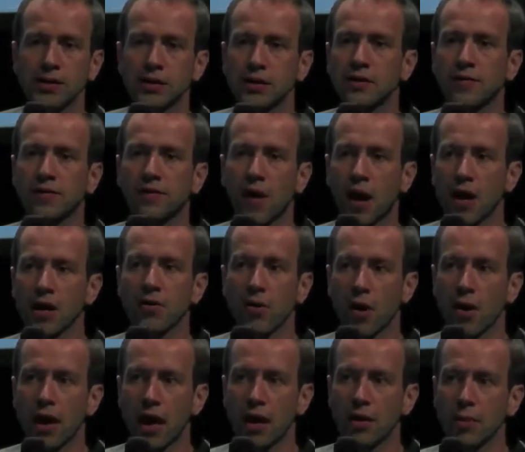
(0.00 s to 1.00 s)
to define your
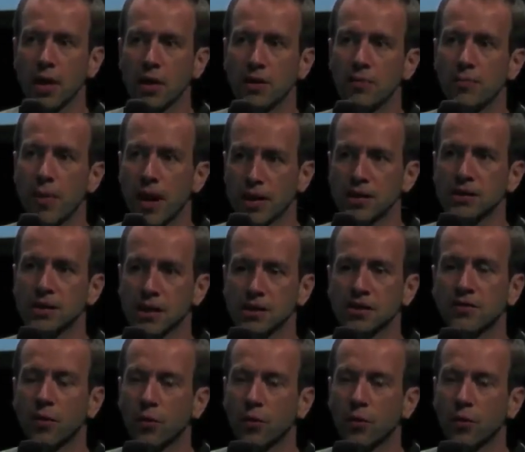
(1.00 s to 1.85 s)
own enemy that makes sense